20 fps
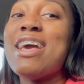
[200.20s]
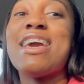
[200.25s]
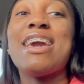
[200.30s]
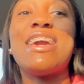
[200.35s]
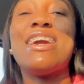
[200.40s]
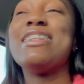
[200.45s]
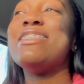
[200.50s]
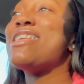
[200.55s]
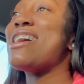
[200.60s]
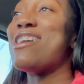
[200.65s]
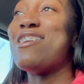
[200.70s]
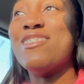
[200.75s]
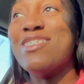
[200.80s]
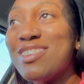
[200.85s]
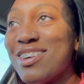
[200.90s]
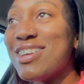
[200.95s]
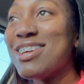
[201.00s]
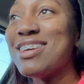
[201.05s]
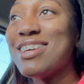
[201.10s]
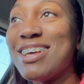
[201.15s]
And now
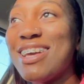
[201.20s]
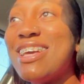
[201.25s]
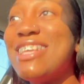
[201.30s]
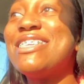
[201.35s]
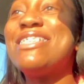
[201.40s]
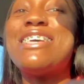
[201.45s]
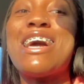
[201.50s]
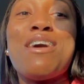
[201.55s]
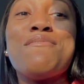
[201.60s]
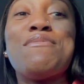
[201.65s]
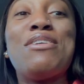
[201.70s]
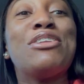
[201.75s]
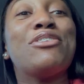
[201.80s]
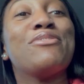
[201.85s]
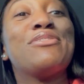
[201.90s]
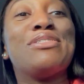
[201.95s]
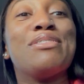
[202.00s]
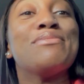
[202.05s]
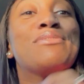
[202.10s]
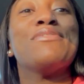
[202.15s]
it's time I do
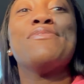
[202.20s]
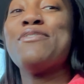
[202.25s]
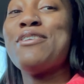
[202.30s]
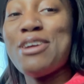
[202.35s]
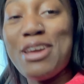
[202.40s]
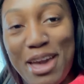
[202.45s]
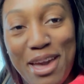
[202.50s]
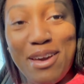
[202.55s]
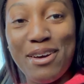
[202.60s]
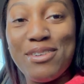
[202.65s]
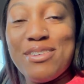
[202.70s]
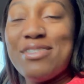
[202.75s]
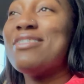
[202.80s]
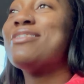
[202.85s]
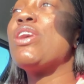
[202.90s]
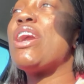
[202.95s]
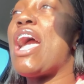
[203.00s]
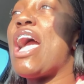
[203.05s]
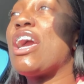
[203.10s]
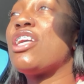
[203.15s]
something for him.
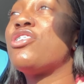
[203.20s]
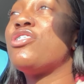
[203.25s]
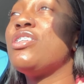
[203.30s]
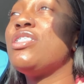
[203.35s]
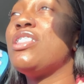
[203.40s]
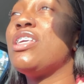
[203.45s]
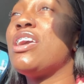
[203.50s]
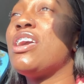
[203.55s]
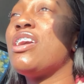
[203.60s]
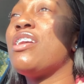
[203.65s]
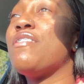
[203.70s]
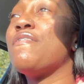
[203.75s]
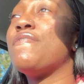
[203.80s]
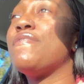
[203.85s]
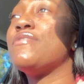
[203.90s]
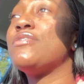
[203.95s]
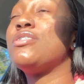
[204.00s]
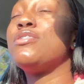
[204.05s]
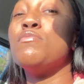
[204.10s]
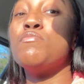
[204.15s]
He actually
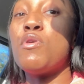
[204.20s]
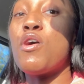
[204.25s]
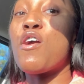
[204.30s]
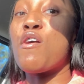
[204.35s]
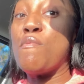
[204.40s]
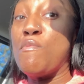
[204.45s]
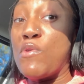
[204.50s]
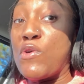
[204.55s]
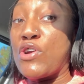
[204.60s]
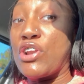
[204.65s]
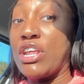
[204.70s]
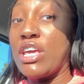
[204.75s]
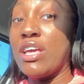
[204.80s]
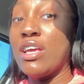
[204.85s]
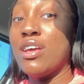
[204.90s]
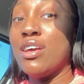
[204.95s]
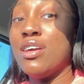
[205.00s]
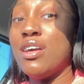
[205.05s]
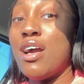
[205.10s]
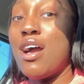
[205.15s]
leaves tomorrow morning.
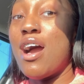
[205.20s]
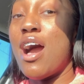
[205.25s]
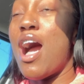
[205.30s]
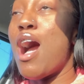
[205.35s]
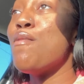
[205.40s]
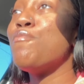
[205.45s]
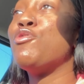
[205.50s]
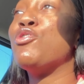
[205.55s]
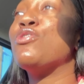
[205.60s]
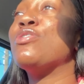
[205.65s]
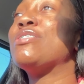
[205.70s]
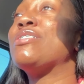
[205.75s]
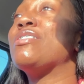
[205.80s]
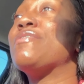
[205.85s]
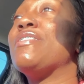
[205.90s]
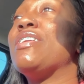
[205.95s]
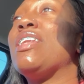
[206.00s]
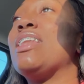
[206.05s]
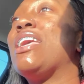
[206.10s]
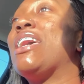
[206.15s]
I'm doing
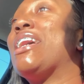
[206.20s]
something